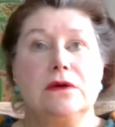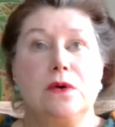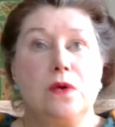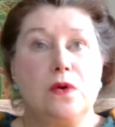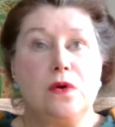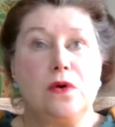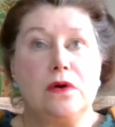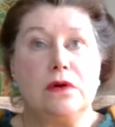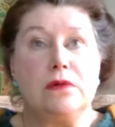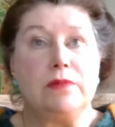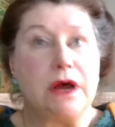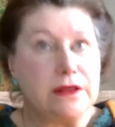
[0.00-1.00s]

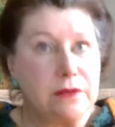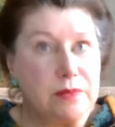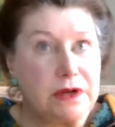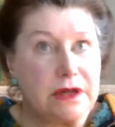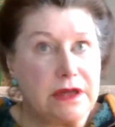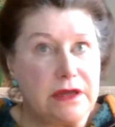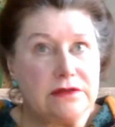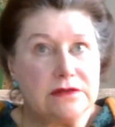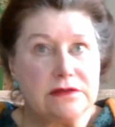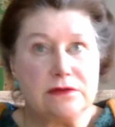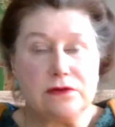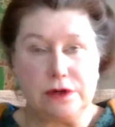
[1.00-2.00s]
or by the
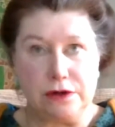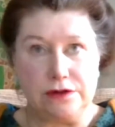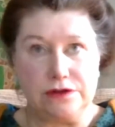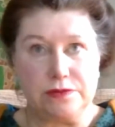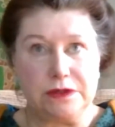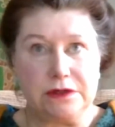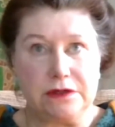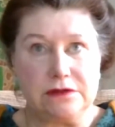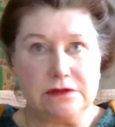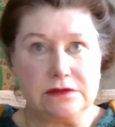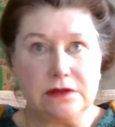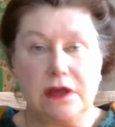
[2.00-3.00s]
police or in
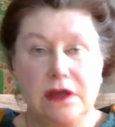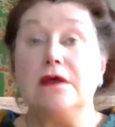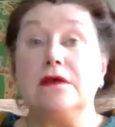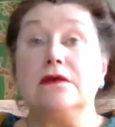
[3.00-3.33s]
hospitals.